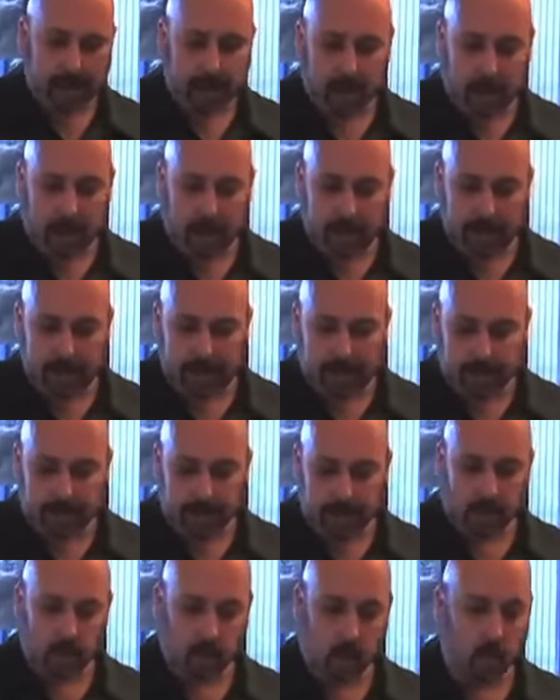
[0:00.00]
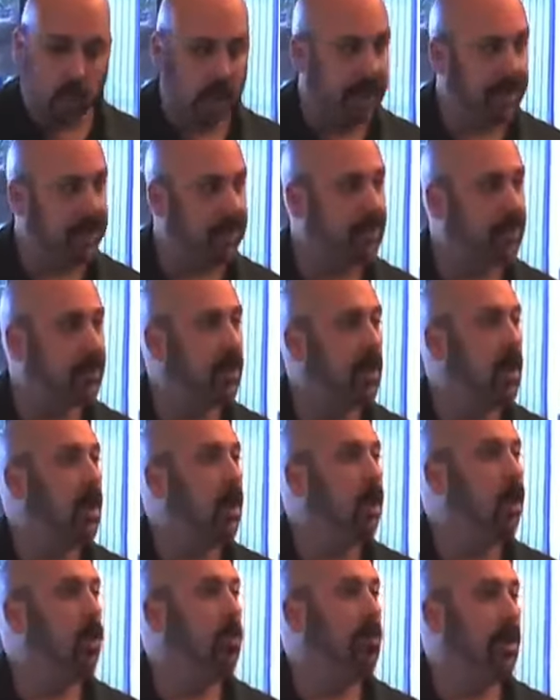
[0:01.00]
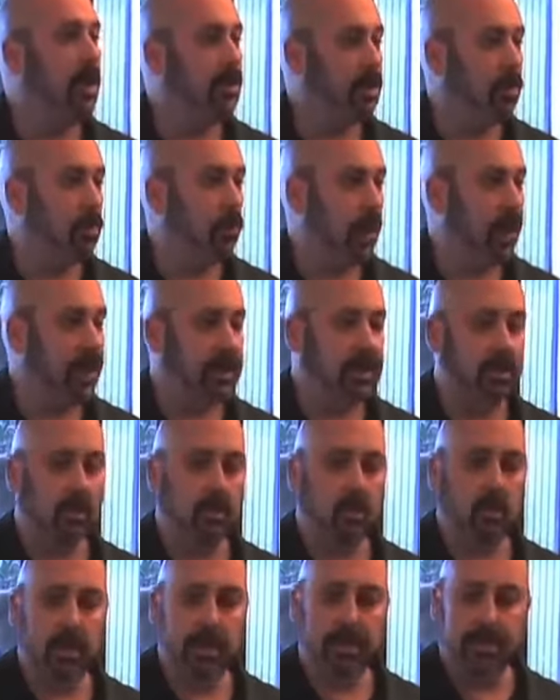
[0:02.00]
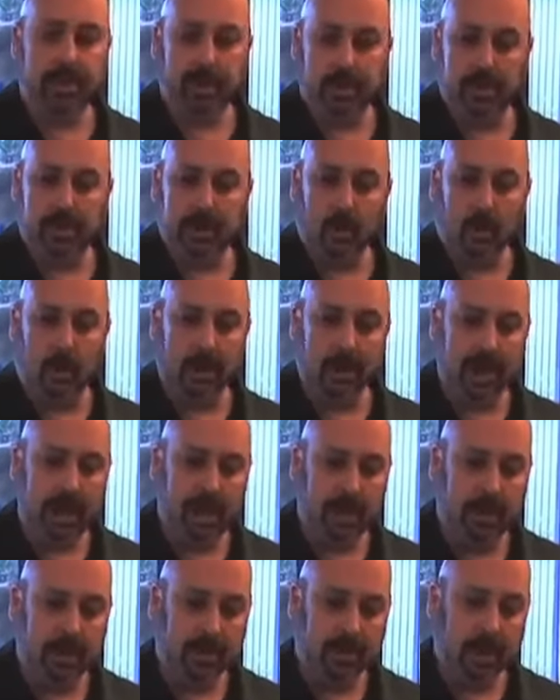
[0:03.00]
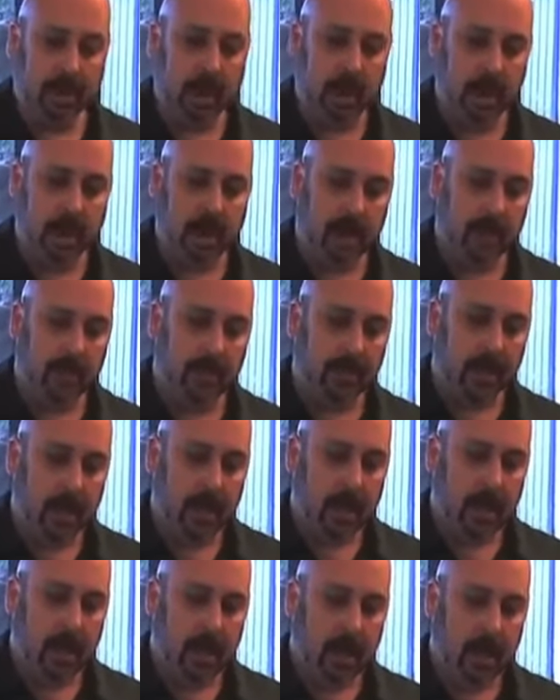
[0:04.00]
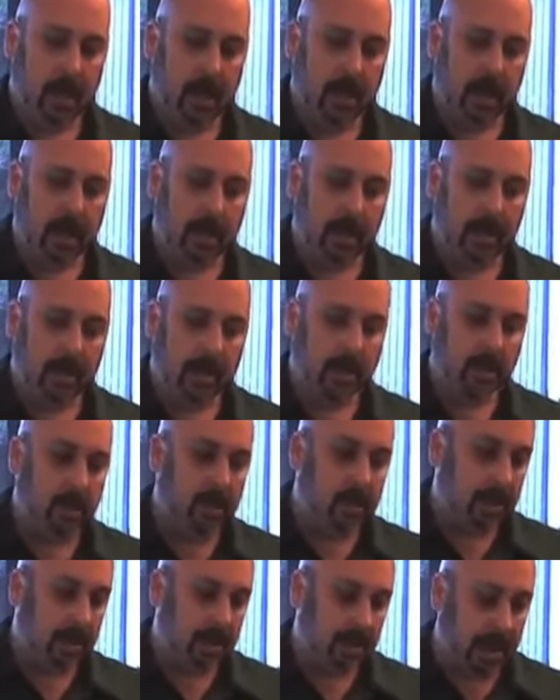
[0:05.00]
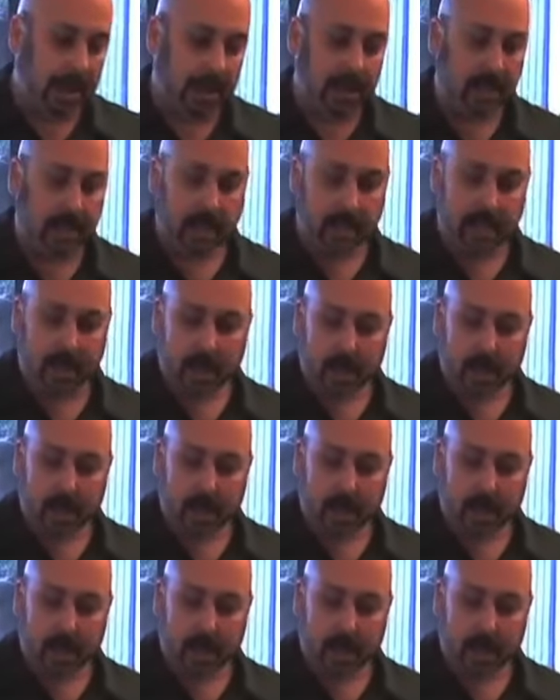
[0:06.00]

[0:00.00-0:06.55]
so a lot of people use wits, Belgian wits, wheat beers, or they use. Um, uh, gueuzes, like I said.